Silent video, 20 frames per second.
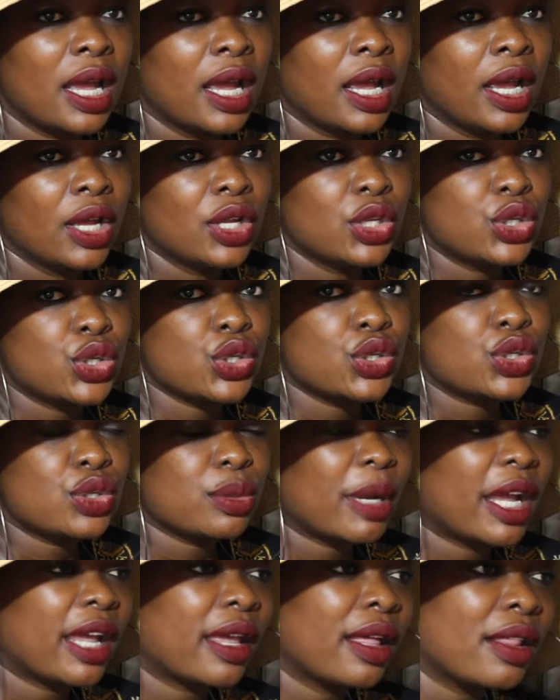due to
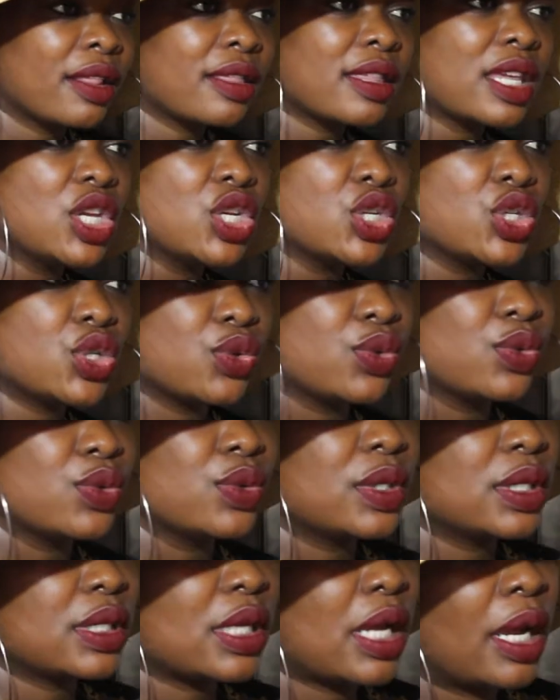my health issues,
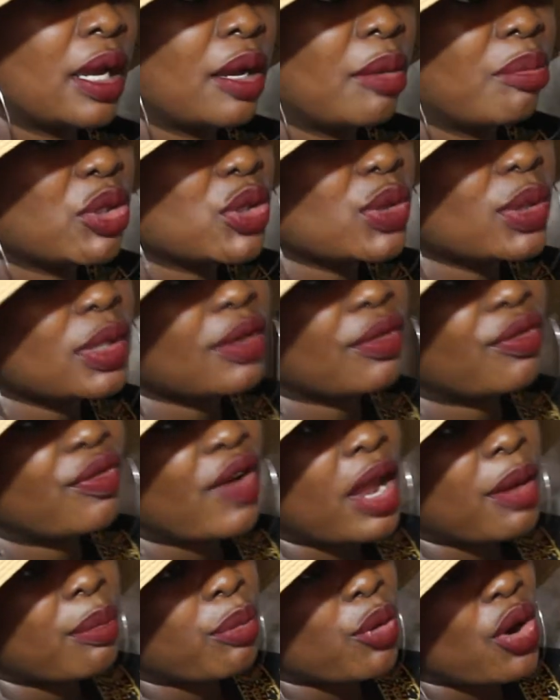between the
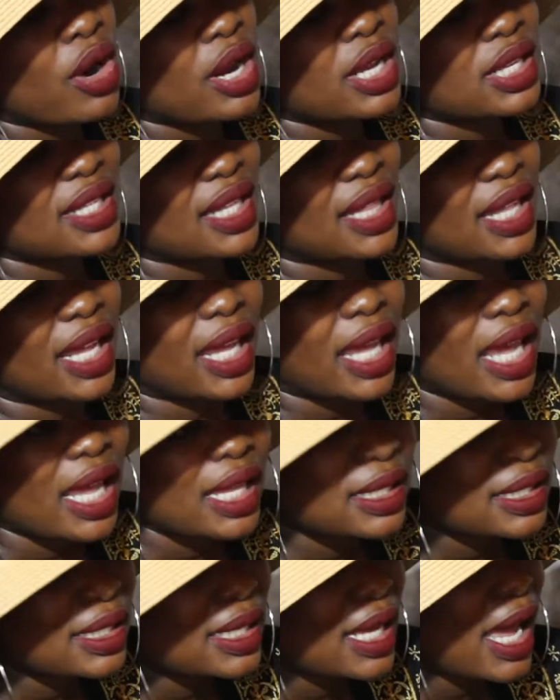fibroids and the
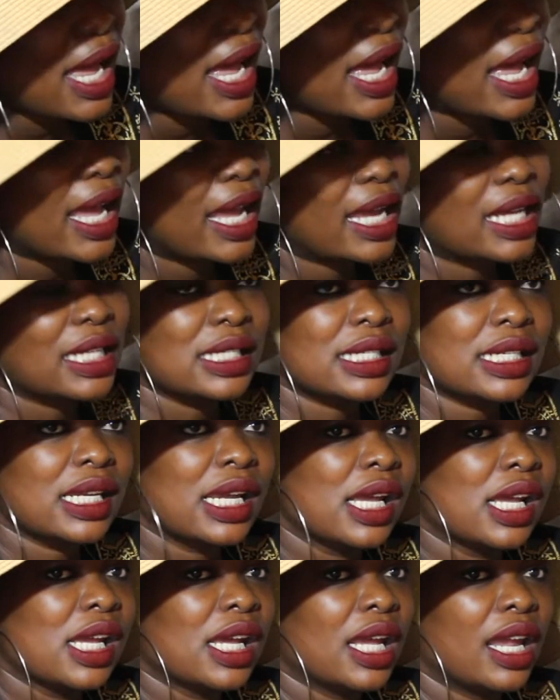cancer and
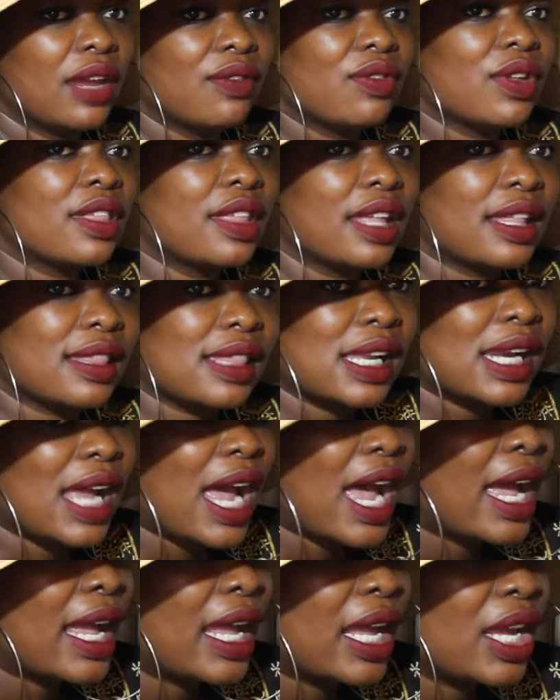everything that
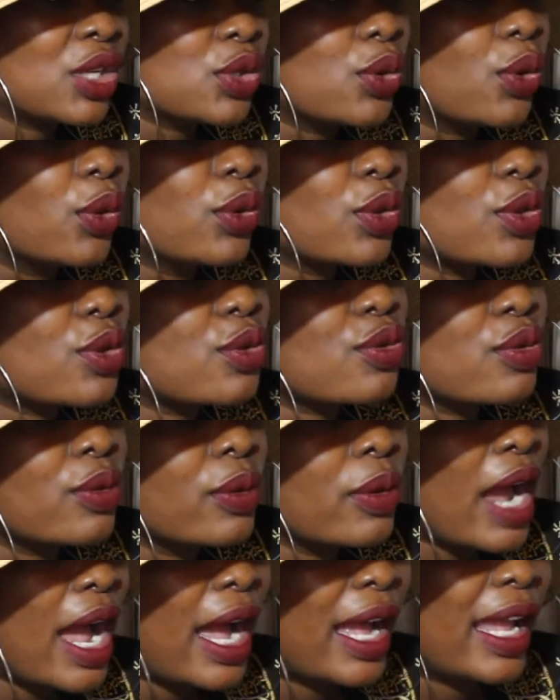I had gone through,
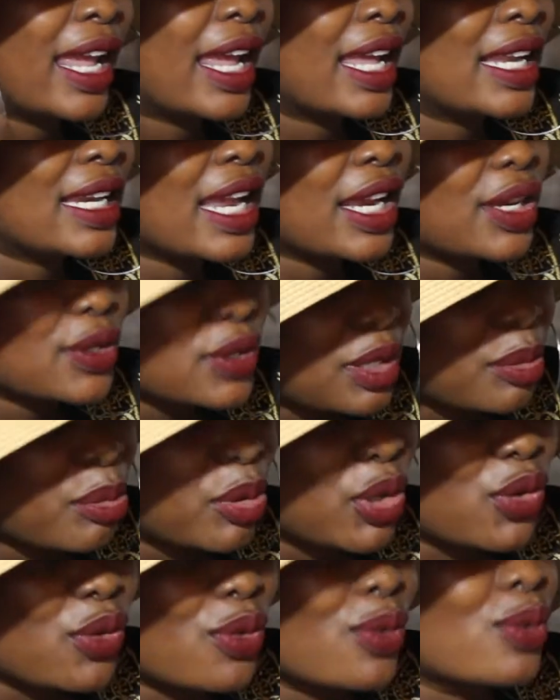I had actually been
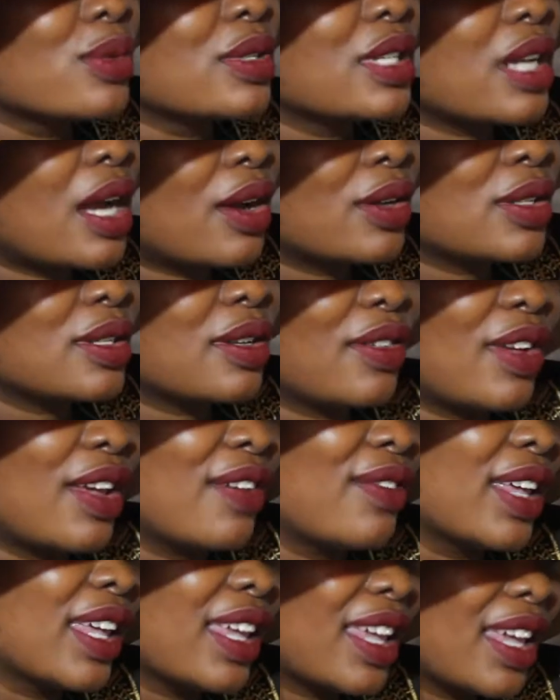ruled out of
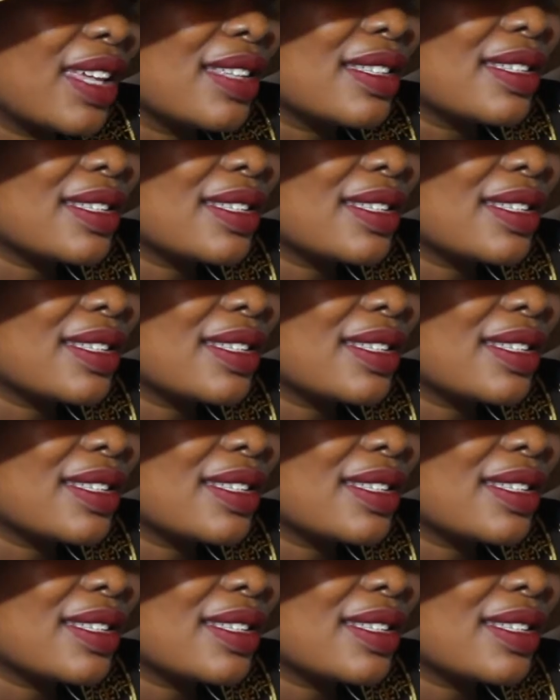having kids.